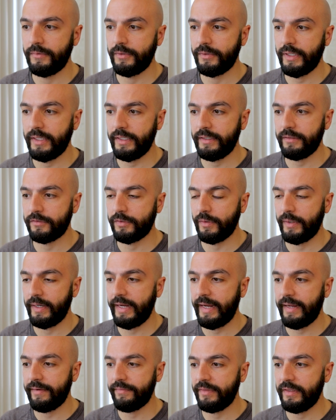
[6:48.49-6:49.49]
Okay, so I
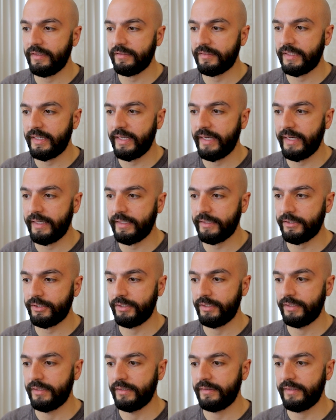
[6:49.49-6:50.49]
have this
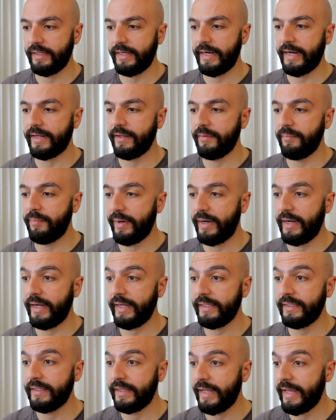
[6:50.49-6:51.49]
cash that I could
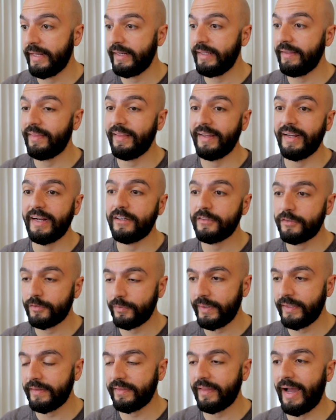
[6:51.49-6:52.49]
buy anything else
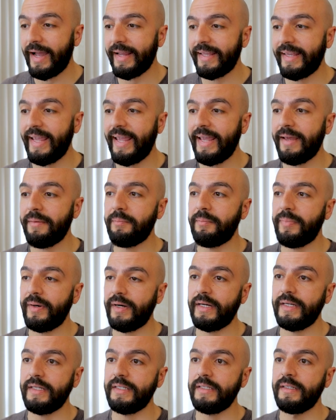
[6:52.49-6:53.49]
with. I can't
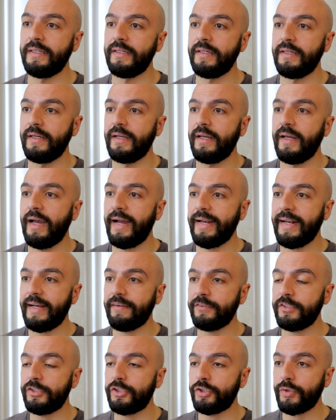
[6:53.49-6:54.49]
buy... I'd
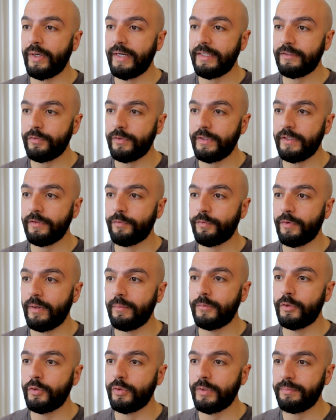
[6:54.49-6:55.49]
have to transfer it
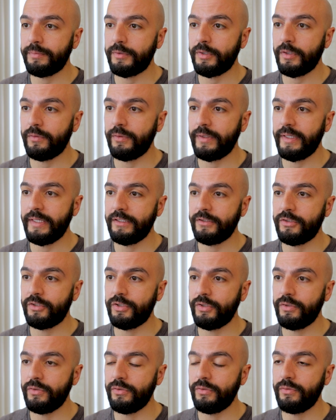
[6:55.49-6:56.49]
from crypto
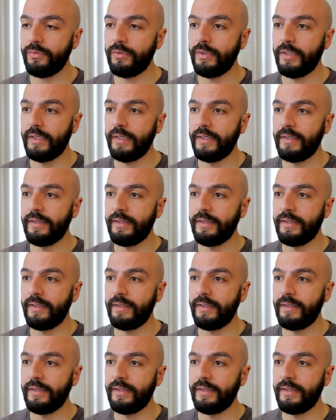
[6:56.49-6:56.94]
into